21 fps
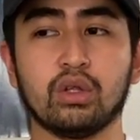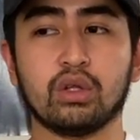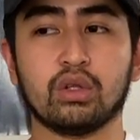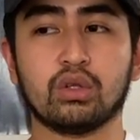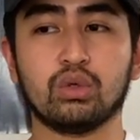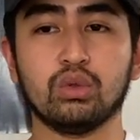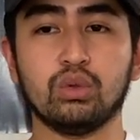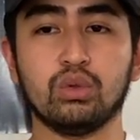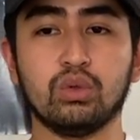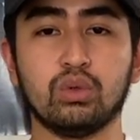
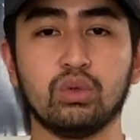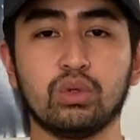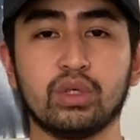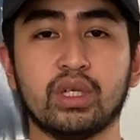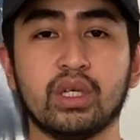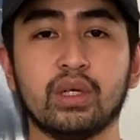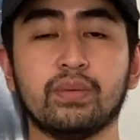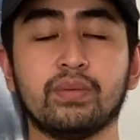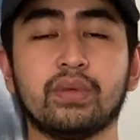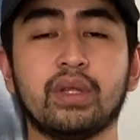to
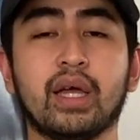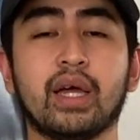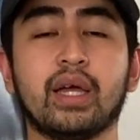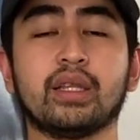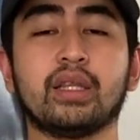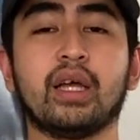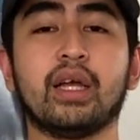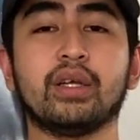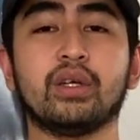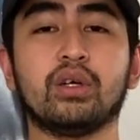give
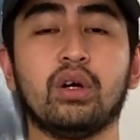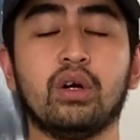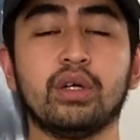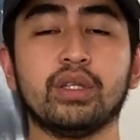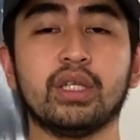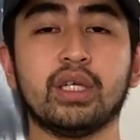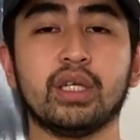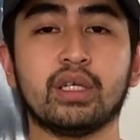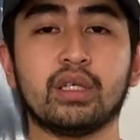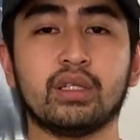that
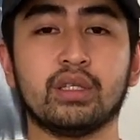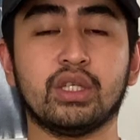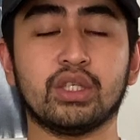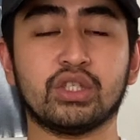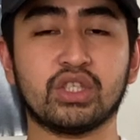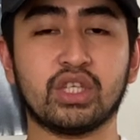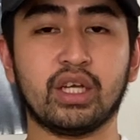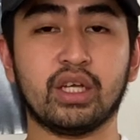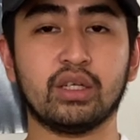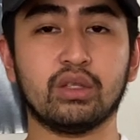iconic
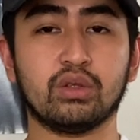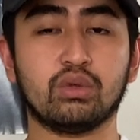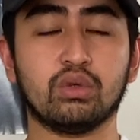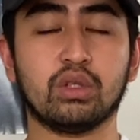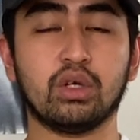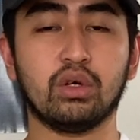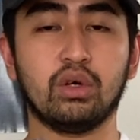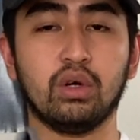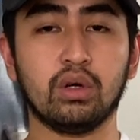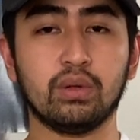design to
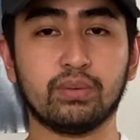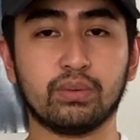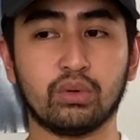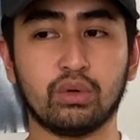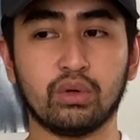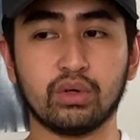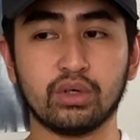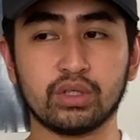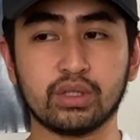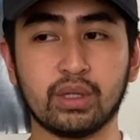the golf
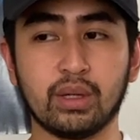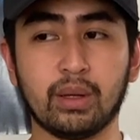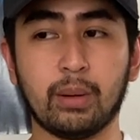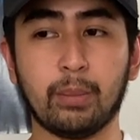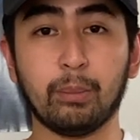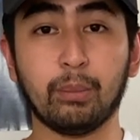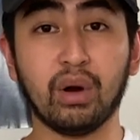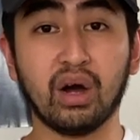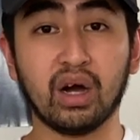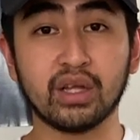course,
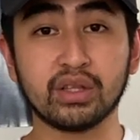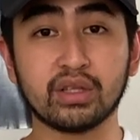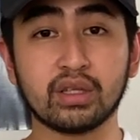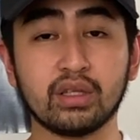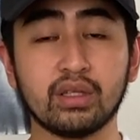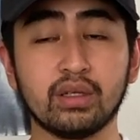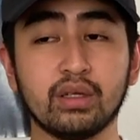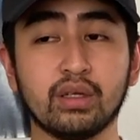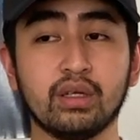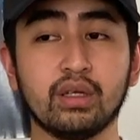but
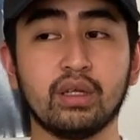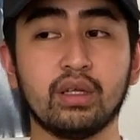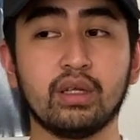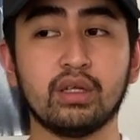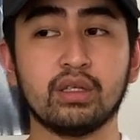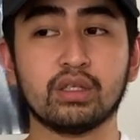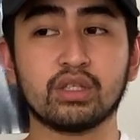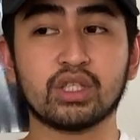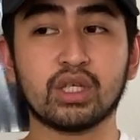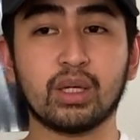
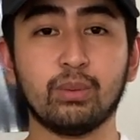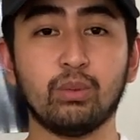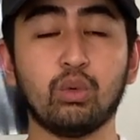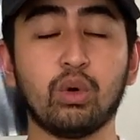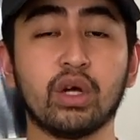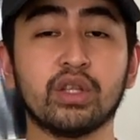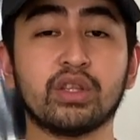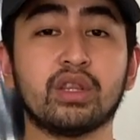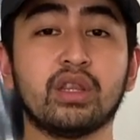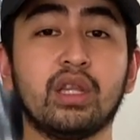
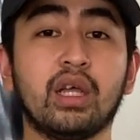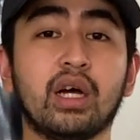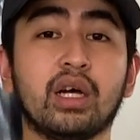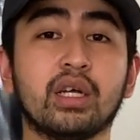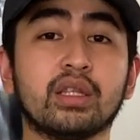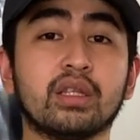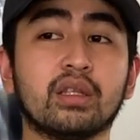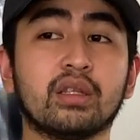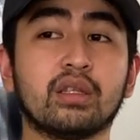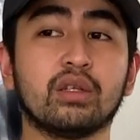somewhat
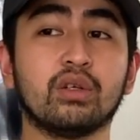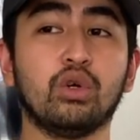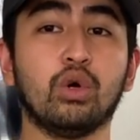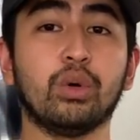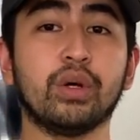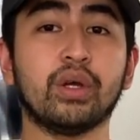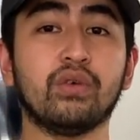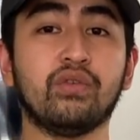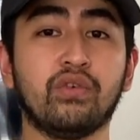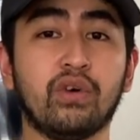not
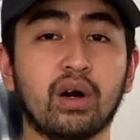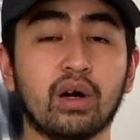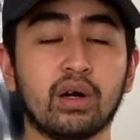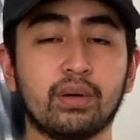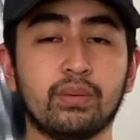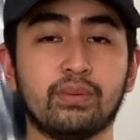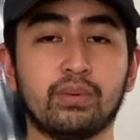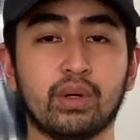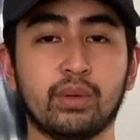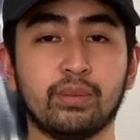going far
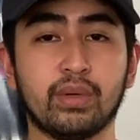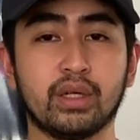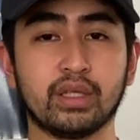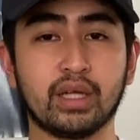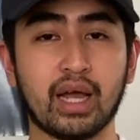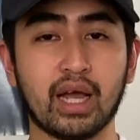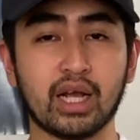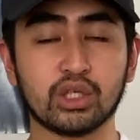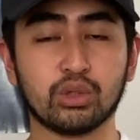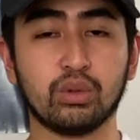from an
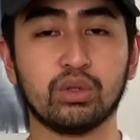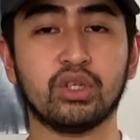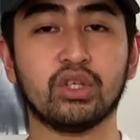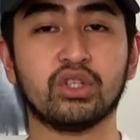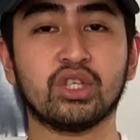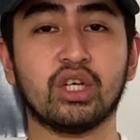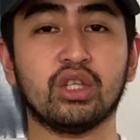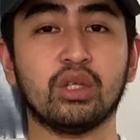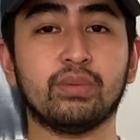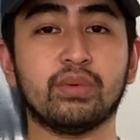actual
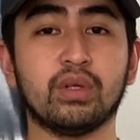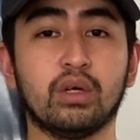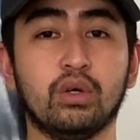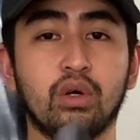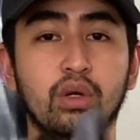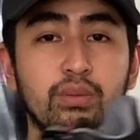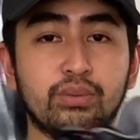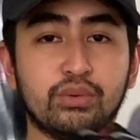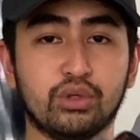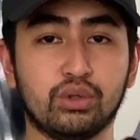design of the
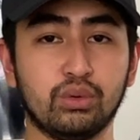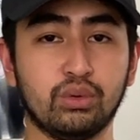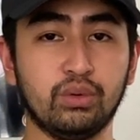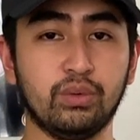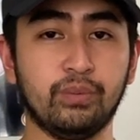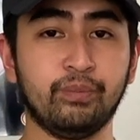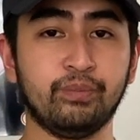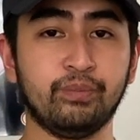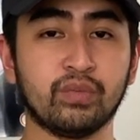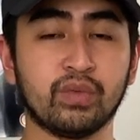golf shoe.
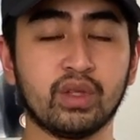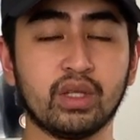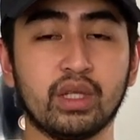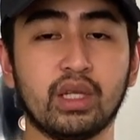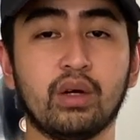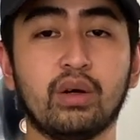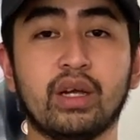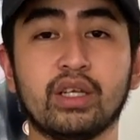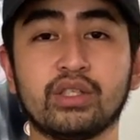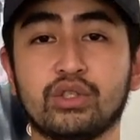
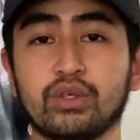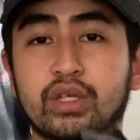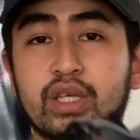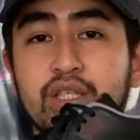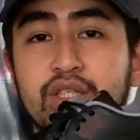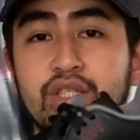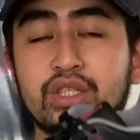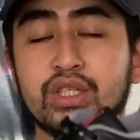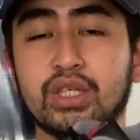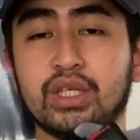Now, as you
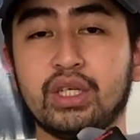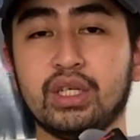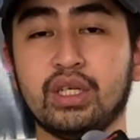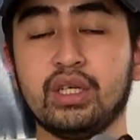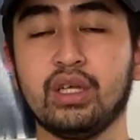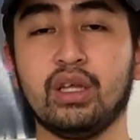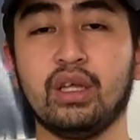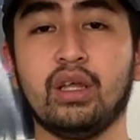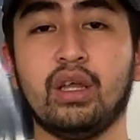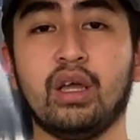can
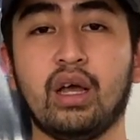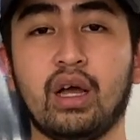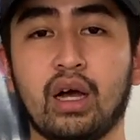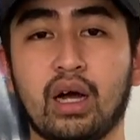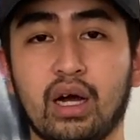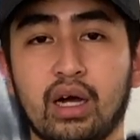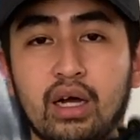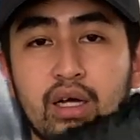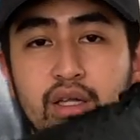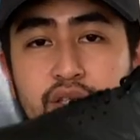see,
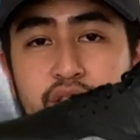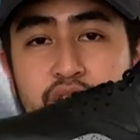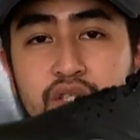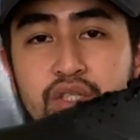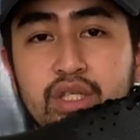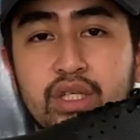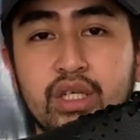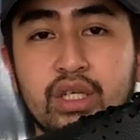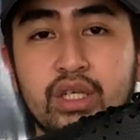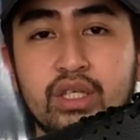
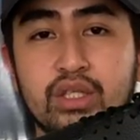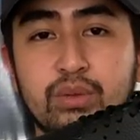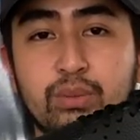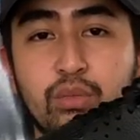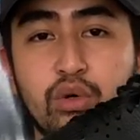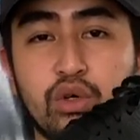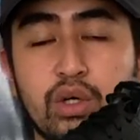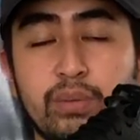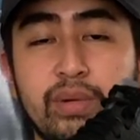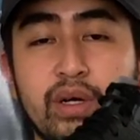this is
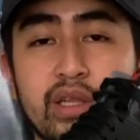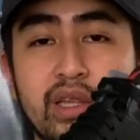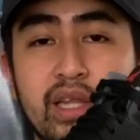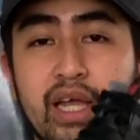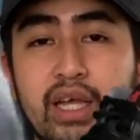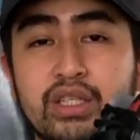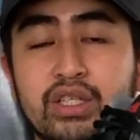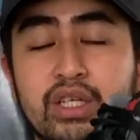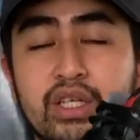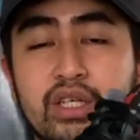more of a
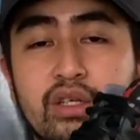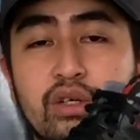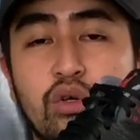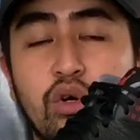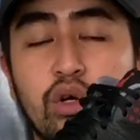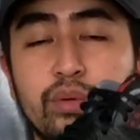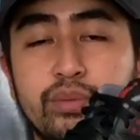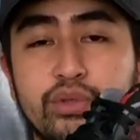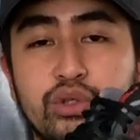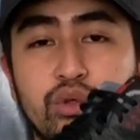classic
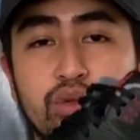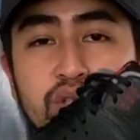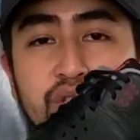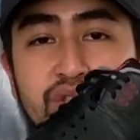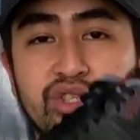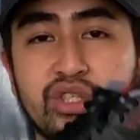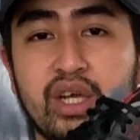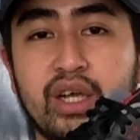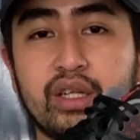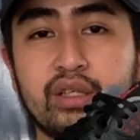golf shoe
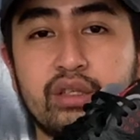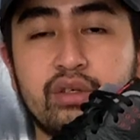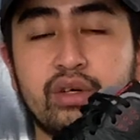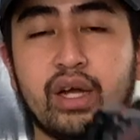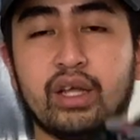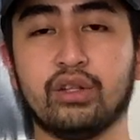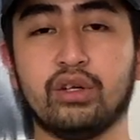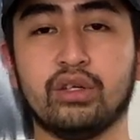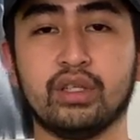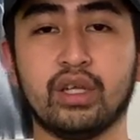design
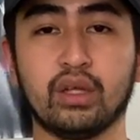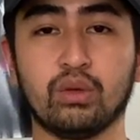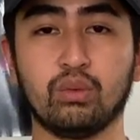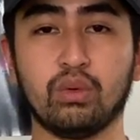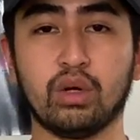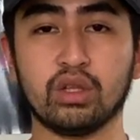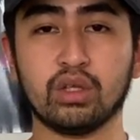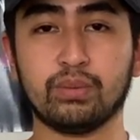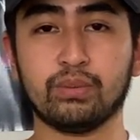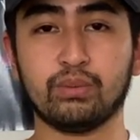rather than
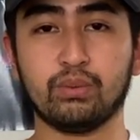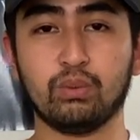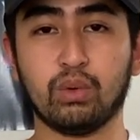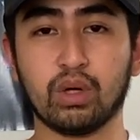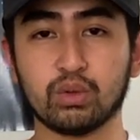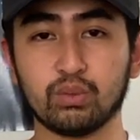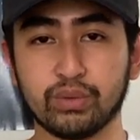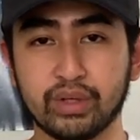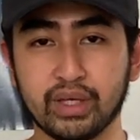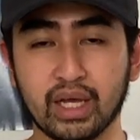one of
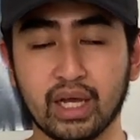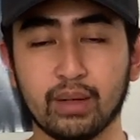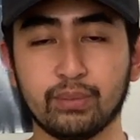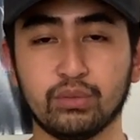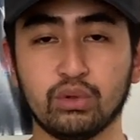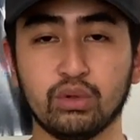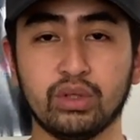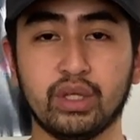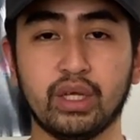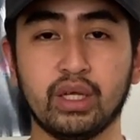what we have
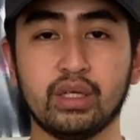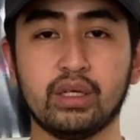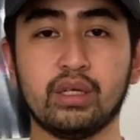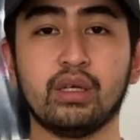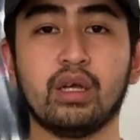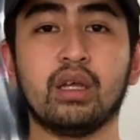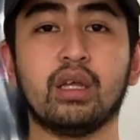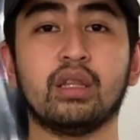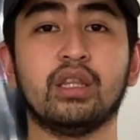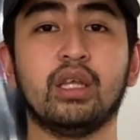today,
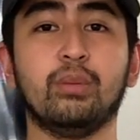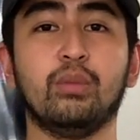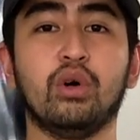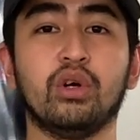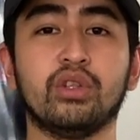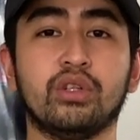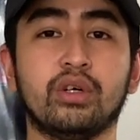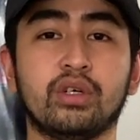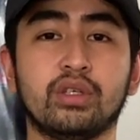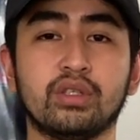the
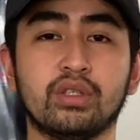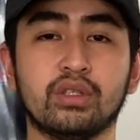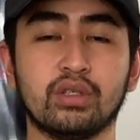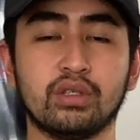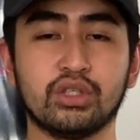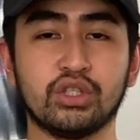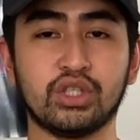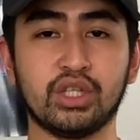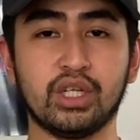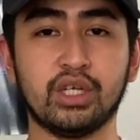modern
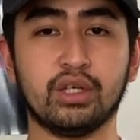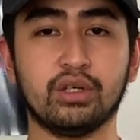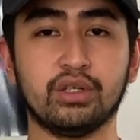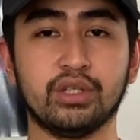sneaker